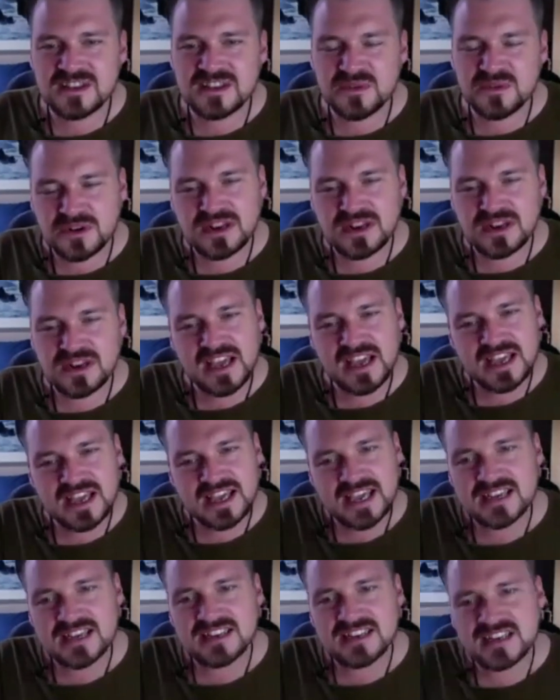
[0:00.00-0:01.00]
you want it
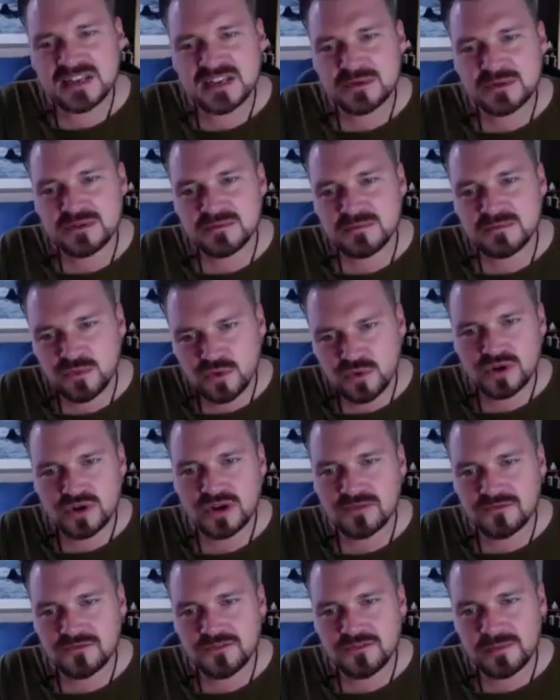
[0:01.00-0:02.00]
again. You want more
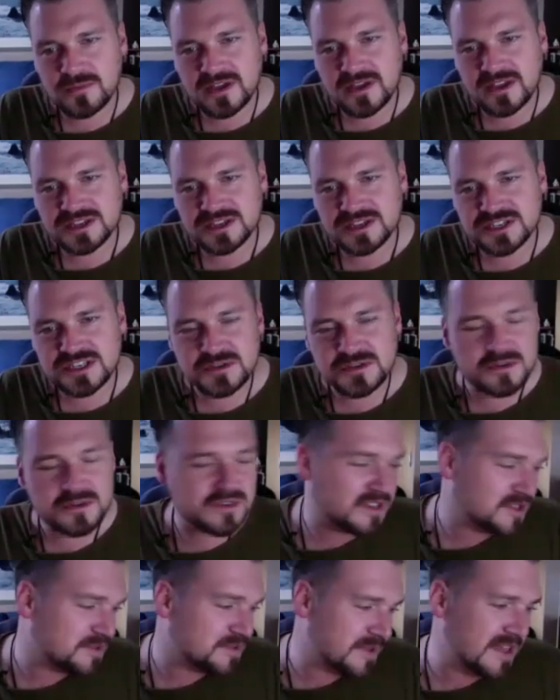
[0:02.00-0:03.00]
confirmation. You
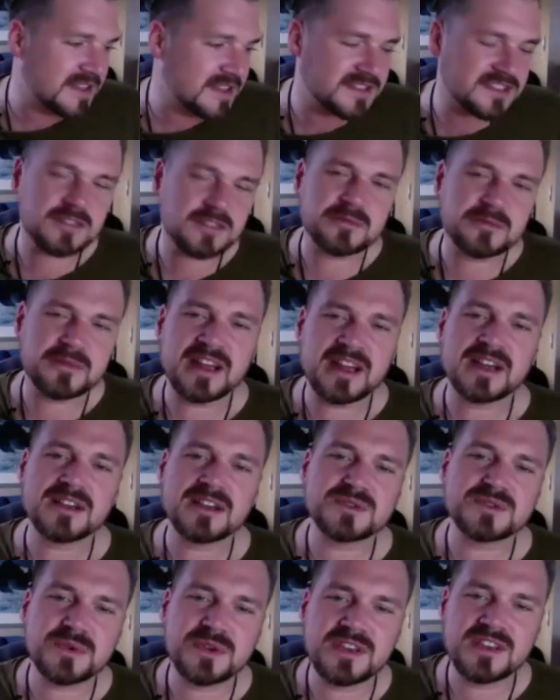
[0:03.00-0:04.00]
want to speak to them
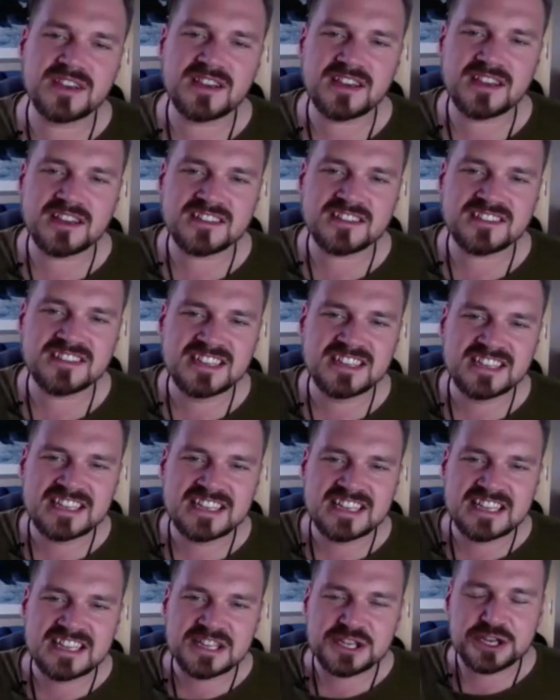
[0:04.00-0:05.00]
next week, and
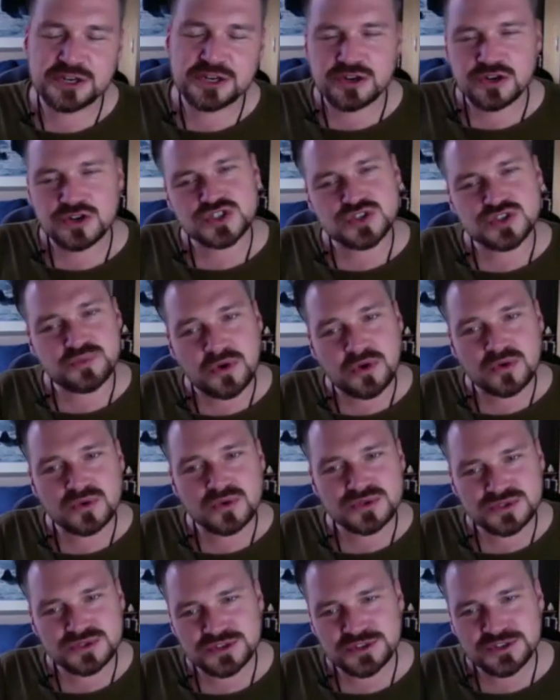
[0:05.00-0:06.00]
you're not
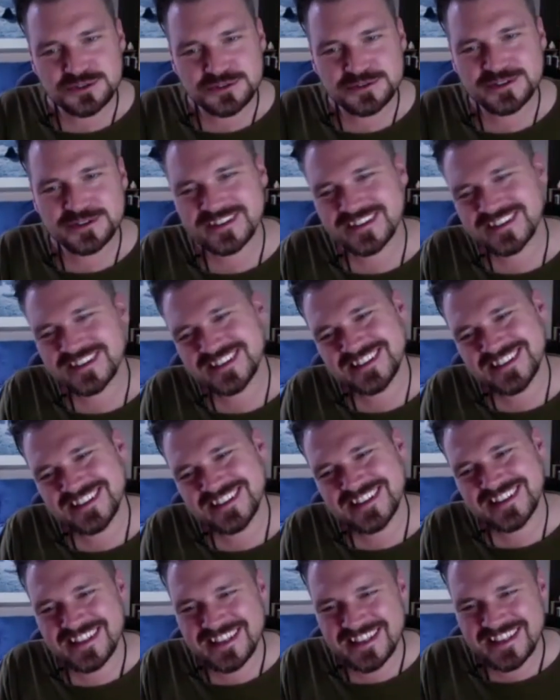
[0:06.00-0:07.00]
supposed to.
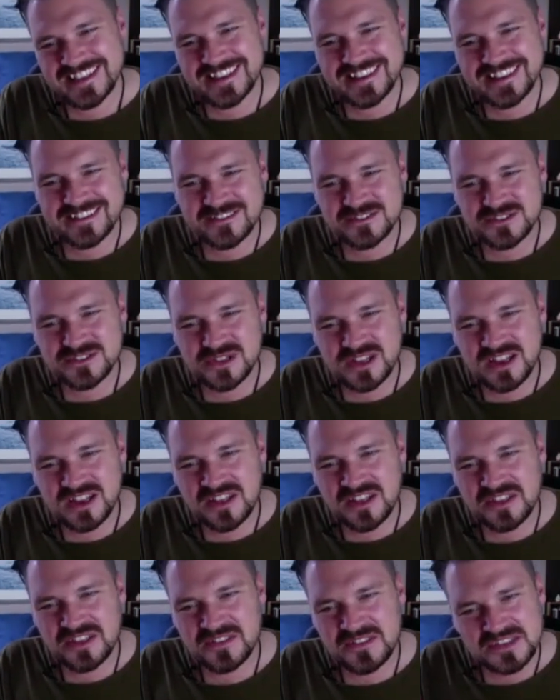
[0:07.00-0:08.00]
You know, so like,
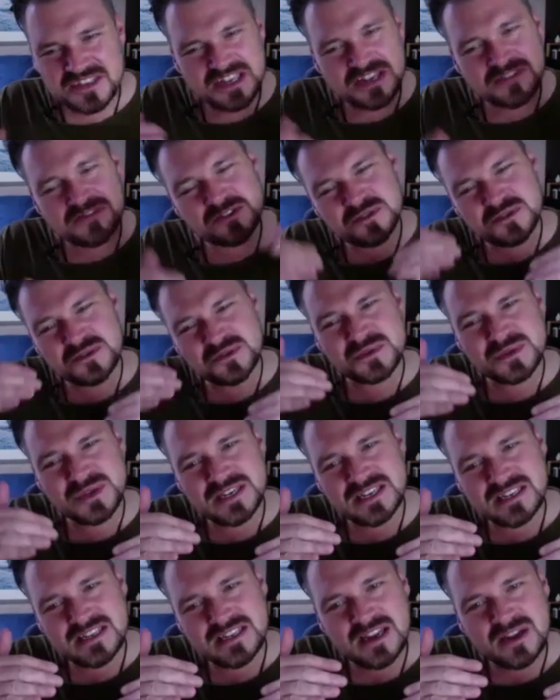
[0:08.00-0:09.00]
I think there's a difference
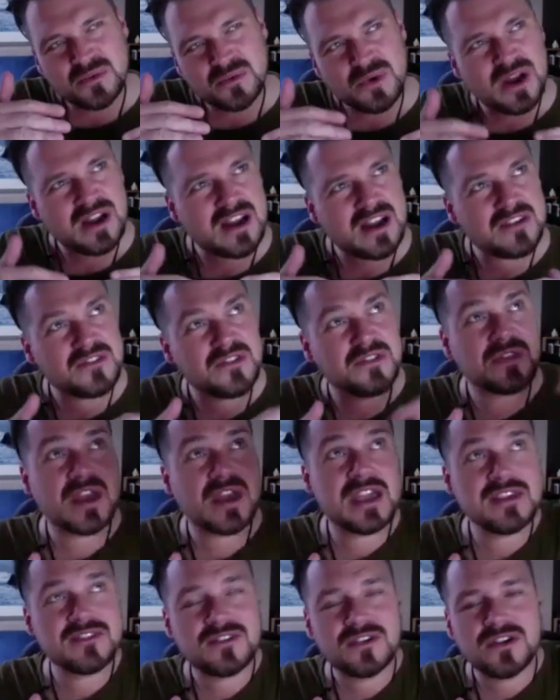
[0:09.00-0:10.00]
between like wherever
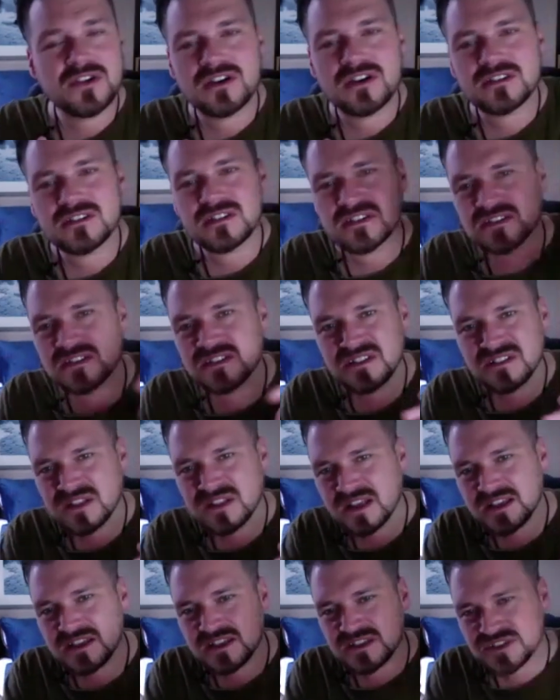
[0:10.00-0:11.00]
they've gone, and
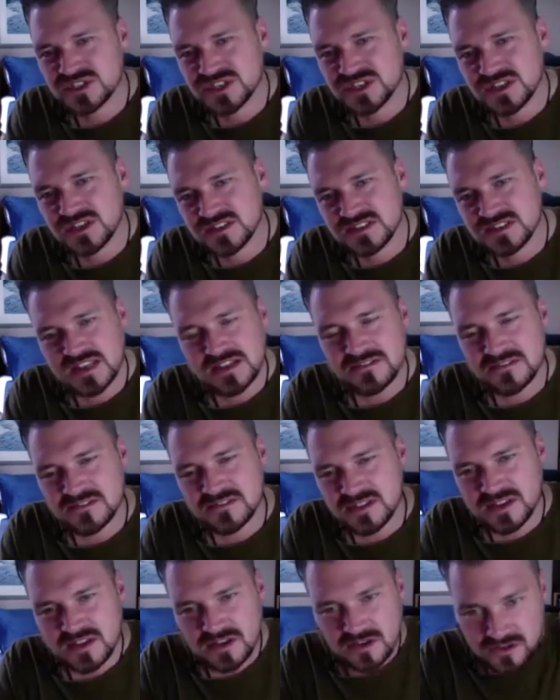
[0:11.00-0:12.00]
like she's
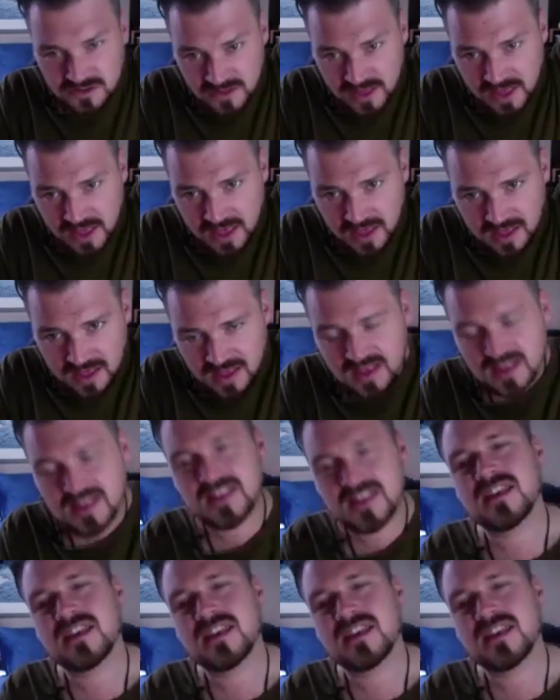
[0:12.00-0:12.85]
definitely gone there,